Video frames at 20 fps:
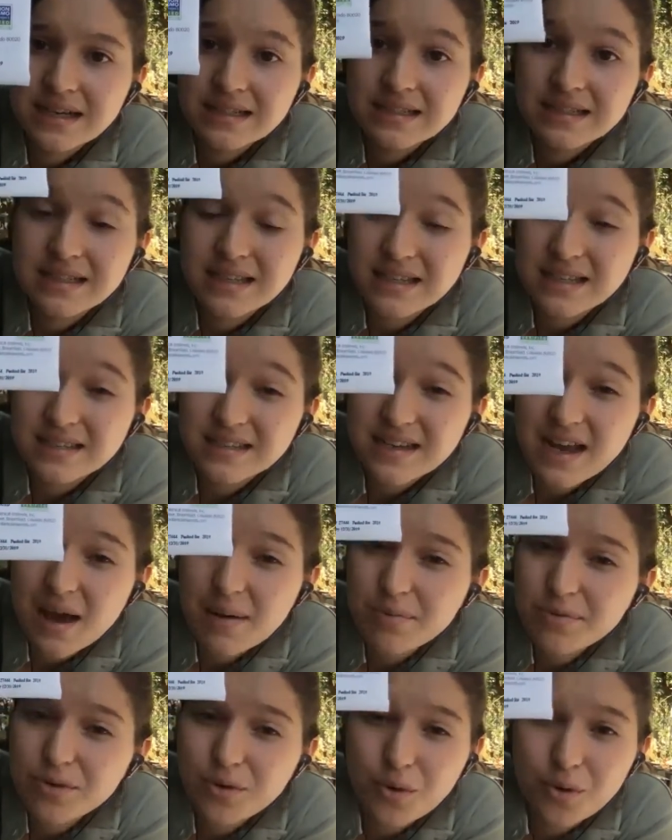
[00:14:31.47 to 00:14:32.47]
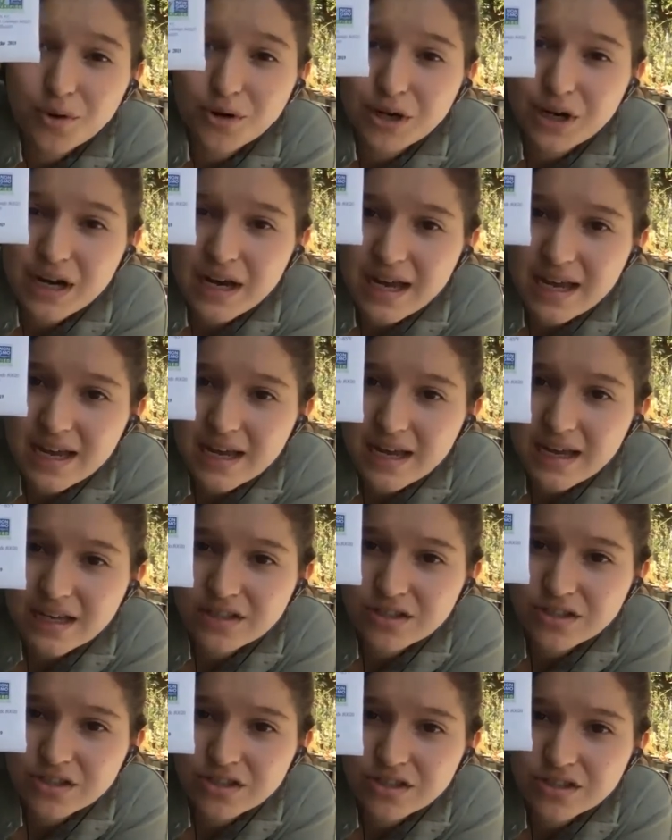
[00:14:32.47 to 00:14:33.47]
Seed depth, 1/4
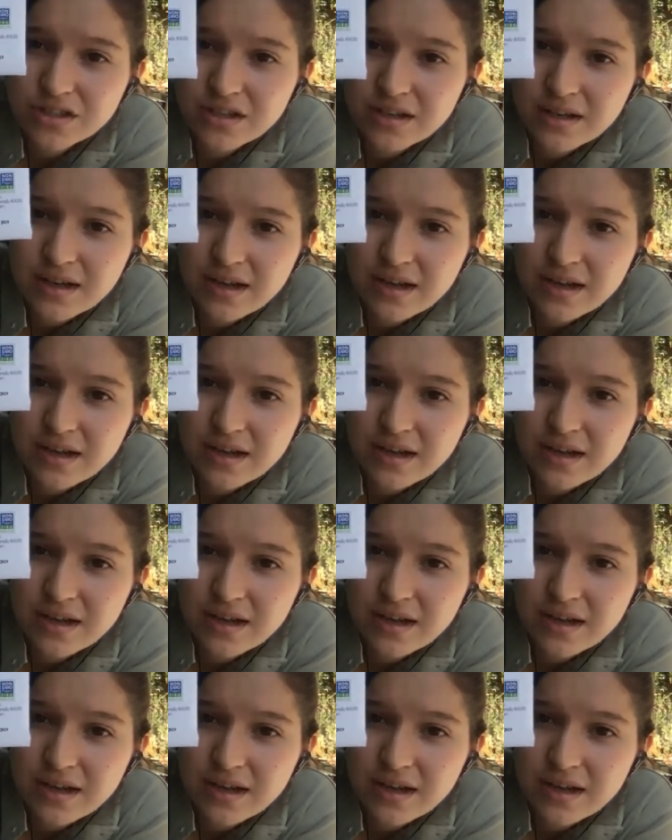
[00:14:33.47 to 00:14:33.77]
inch.